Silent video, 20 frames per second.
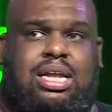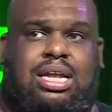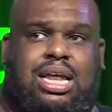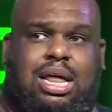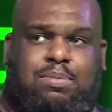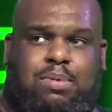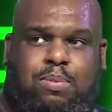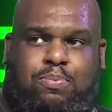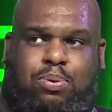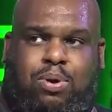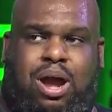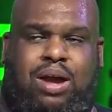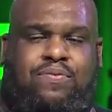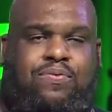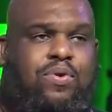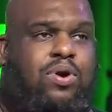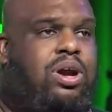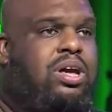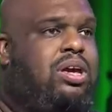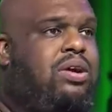Let me pray
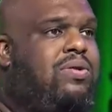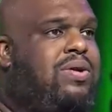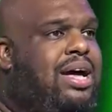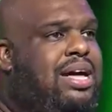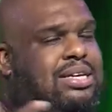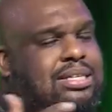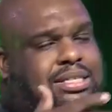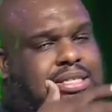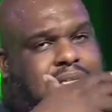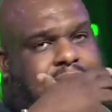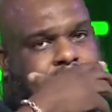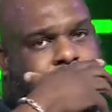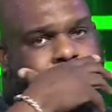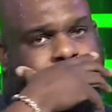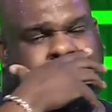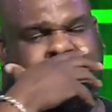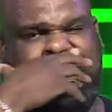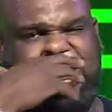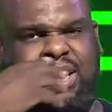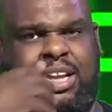for you as
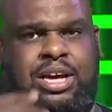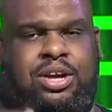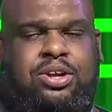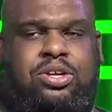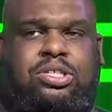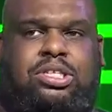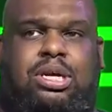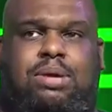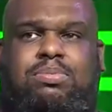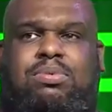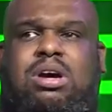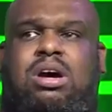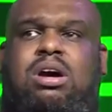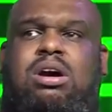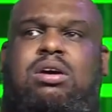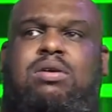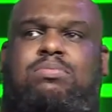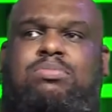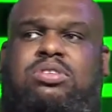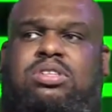leadership
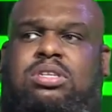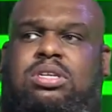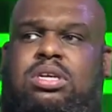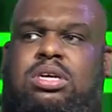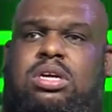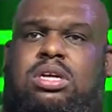comes.